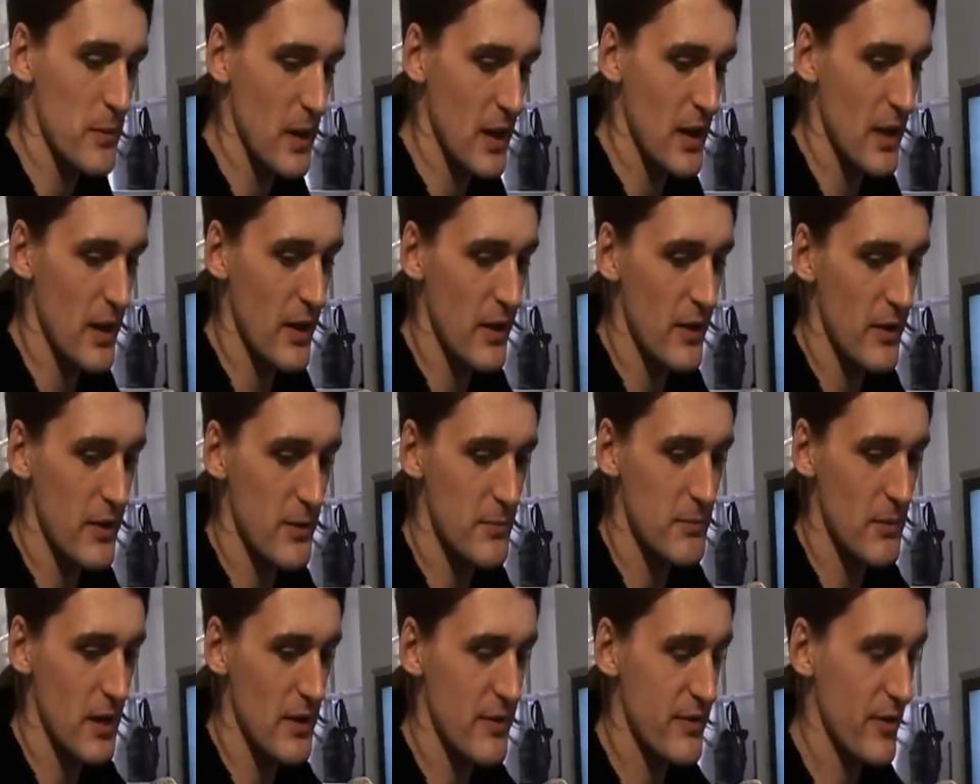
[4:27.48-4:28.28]

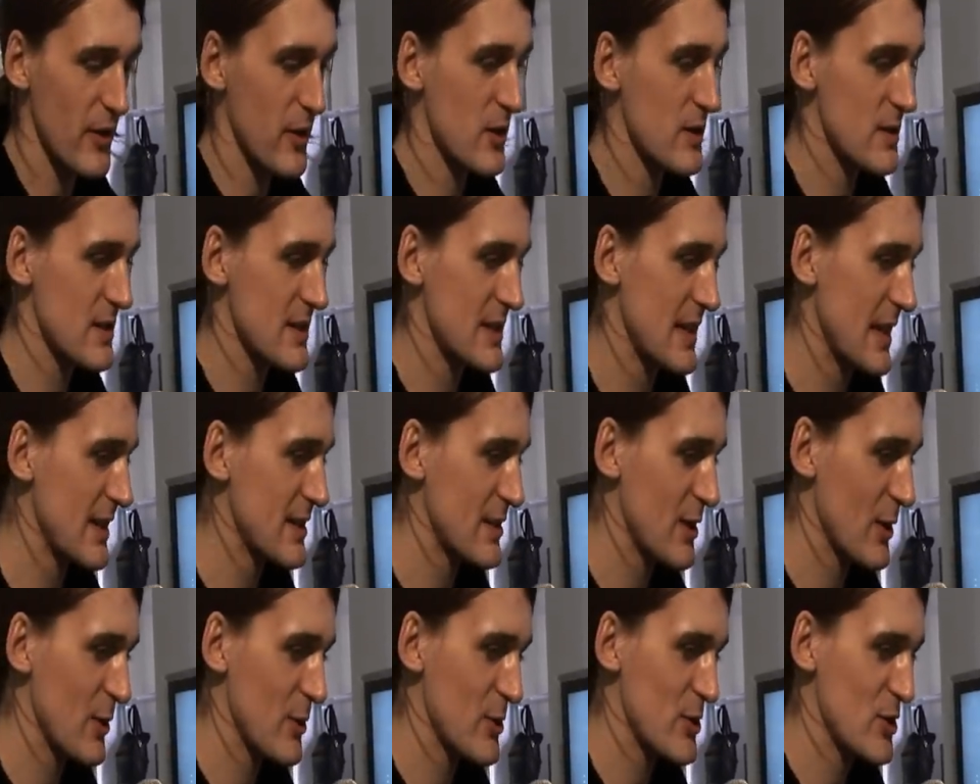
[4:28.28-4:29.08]
my first
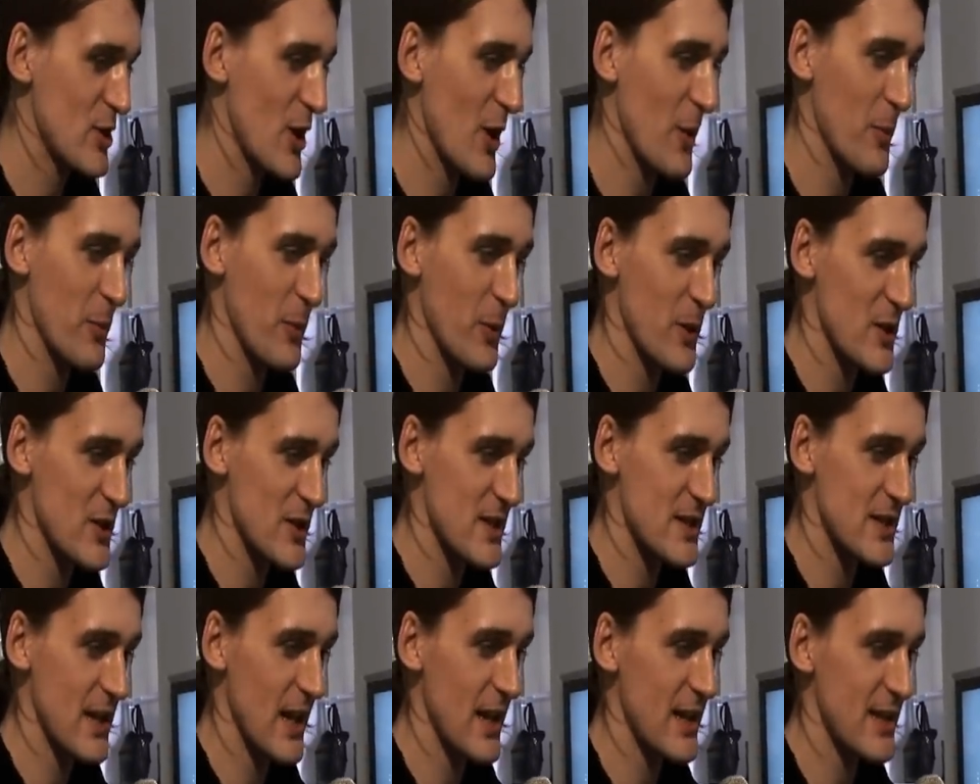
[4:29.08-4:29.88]
standalone shop, which
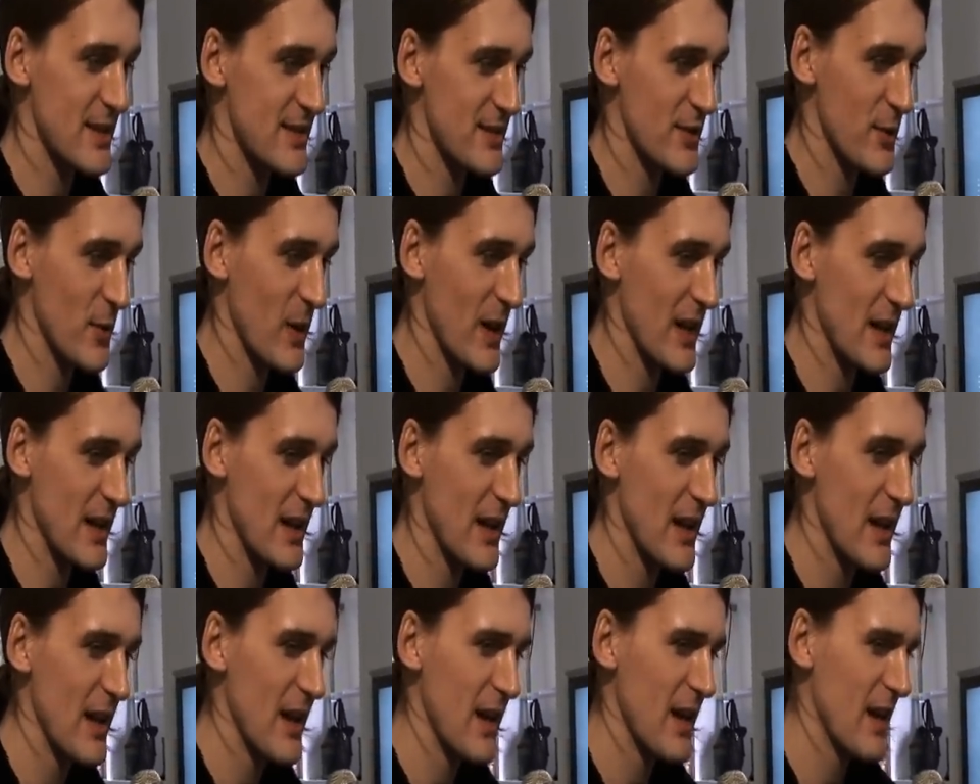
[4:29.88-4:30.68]
is kind of quite
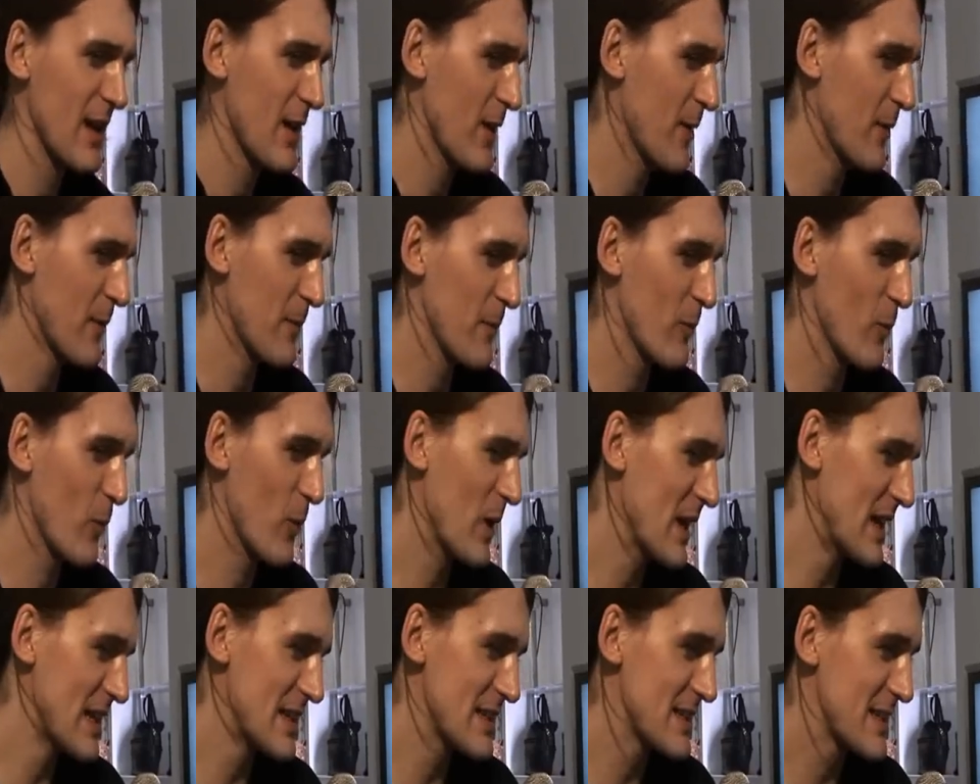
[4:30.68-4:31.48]

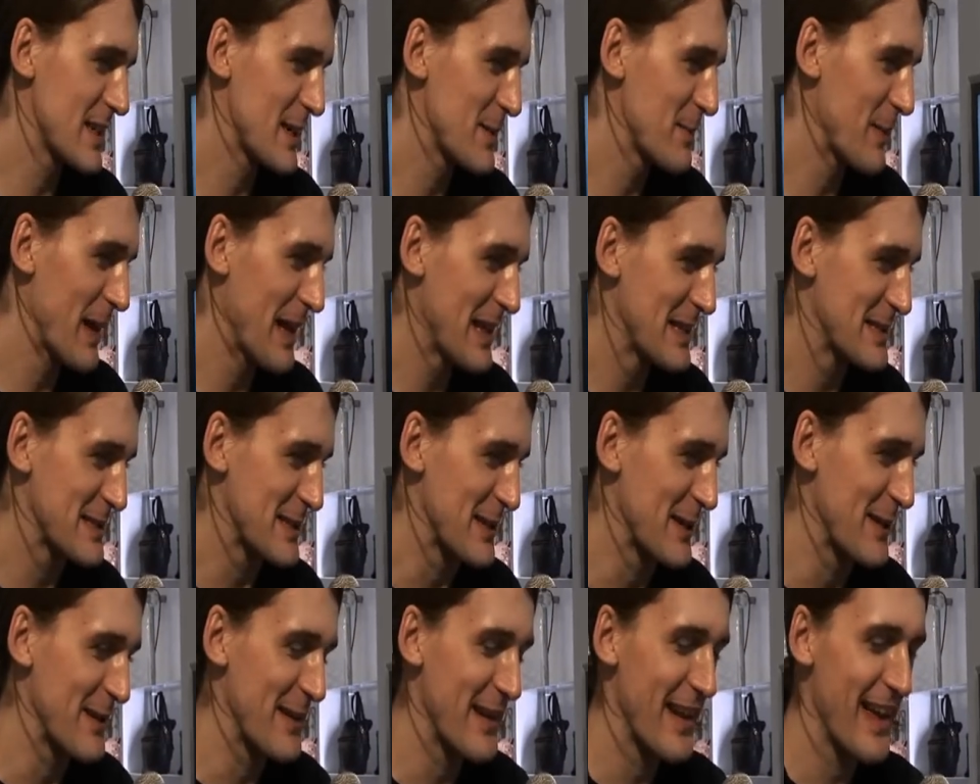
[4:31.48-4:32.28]
weird and
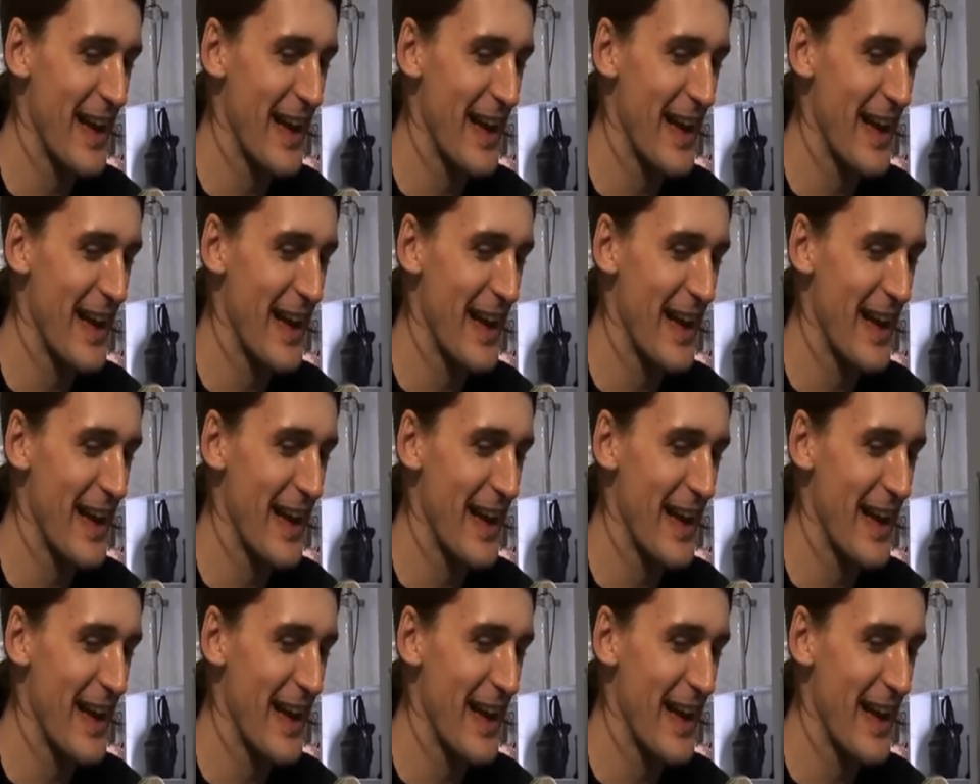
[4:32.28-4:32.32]
amazing.